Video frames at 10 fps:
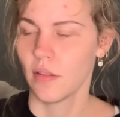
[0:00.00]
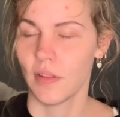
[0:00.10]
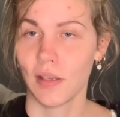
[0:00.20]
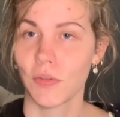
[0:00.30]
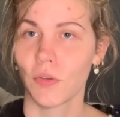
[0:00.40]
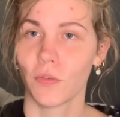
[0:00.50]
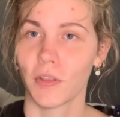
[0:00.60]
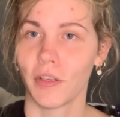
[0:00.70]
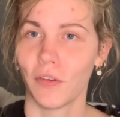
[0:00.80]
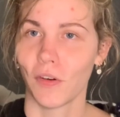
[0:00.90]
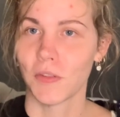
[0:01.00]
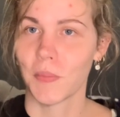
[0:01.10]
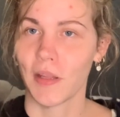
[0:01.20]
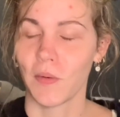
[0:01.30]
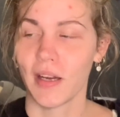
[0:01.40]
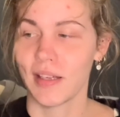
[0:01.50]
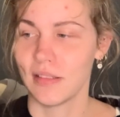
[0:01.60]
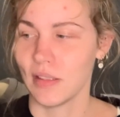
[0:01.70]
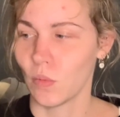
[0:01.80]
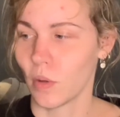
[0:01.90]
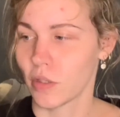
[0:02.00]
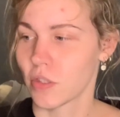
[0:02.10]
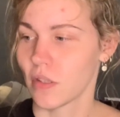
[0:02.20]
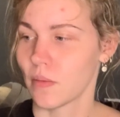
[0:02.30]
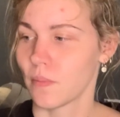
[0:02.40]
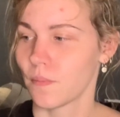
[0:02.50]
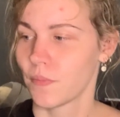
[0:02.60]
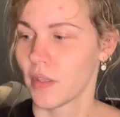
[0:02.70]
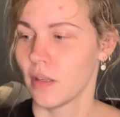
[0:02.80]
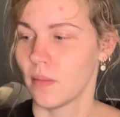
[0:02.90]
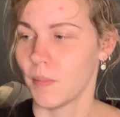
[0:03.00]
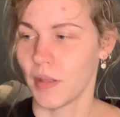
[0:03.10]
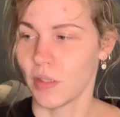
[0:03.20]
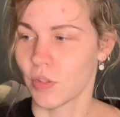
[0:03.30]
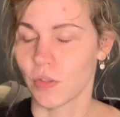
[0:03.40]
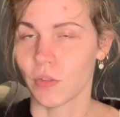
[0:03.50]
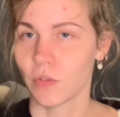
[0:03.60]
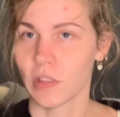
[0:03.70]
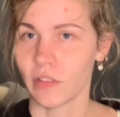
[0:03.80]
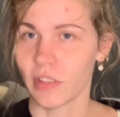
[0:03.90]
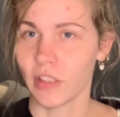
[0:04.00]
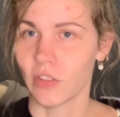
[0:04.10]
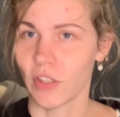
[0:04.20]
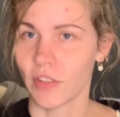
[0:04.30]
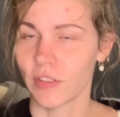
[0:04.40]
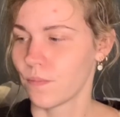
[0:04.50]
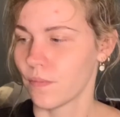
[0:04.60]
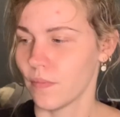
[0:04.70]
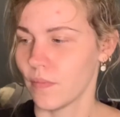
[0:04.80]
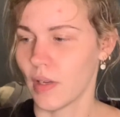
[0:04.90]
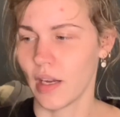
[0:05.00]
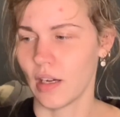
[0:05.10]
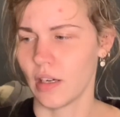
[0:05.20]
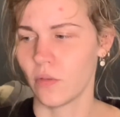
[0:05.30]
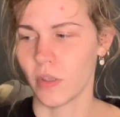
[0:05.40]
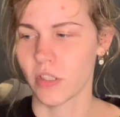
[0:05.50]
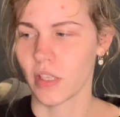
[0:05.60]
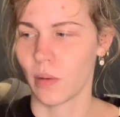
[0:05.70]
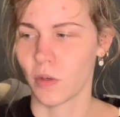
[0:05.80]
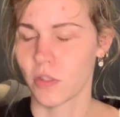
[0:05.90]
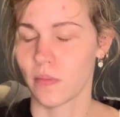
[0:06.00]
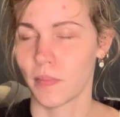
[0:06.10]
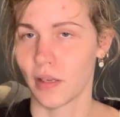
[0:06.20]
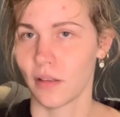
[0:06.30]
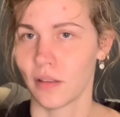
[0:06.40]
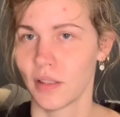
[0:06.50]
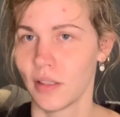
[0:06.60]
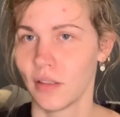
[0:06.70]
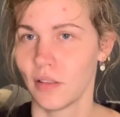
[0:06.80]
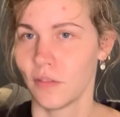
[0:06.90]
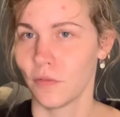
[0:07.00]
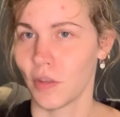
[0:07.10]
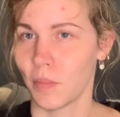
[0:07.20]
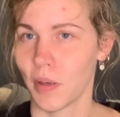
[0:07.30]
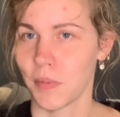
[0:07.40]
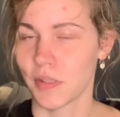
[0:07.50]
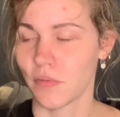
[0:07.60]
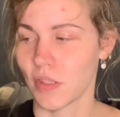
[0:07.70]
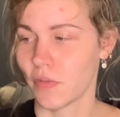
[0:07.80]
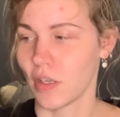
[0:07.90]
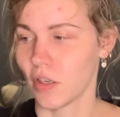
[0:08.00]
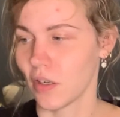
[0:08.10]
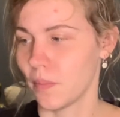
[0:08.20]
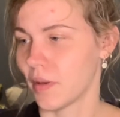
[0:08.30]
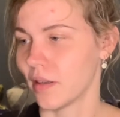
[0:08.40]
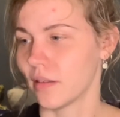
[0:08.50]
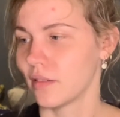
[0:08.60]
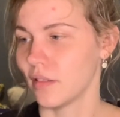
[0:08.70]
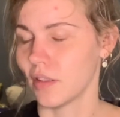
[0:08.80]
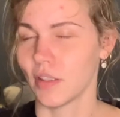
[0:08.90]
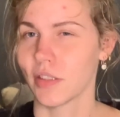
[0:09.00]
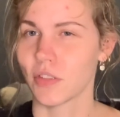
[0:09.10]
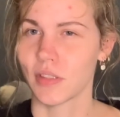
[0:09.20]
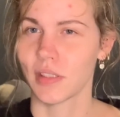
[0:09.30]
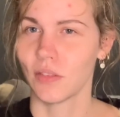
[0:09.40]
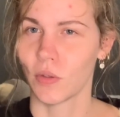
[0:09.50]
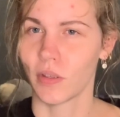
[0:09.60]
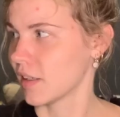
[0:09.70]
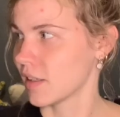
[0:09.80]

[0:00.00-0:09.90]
These look really gross, by the way. I did wash them, but they just look really gross. I kind of wish that I washed them better for the purpose of this video, but you know, let's just ignore it.